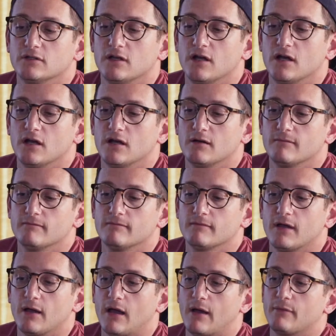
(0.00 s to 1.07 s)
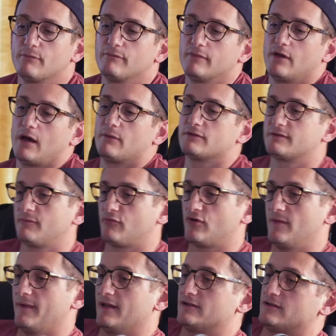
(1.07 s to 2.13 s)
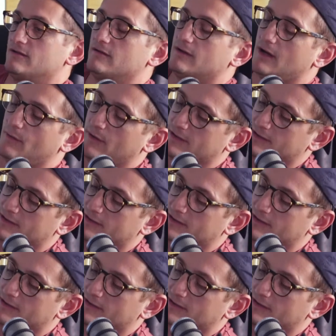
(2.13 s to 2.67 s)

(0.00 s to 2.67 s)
I was a pre-med student. I went